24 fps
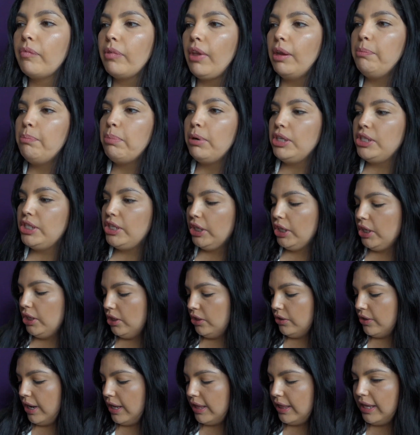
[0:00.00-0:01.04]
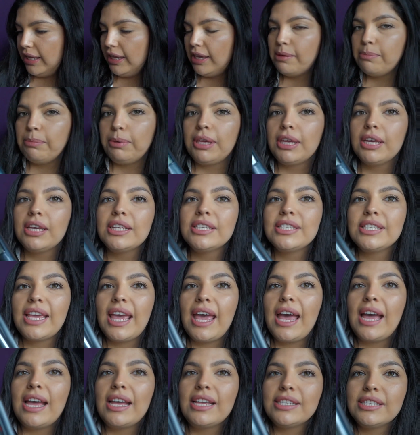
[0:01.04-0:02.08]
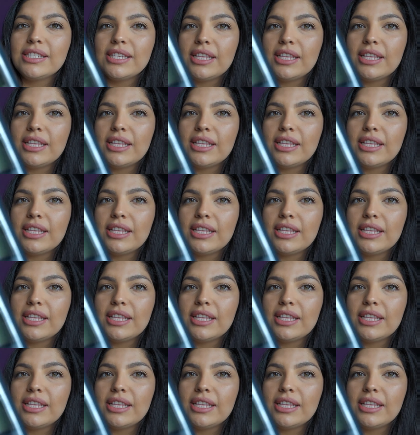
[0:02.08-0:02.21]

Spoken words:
in particular, I like it because it has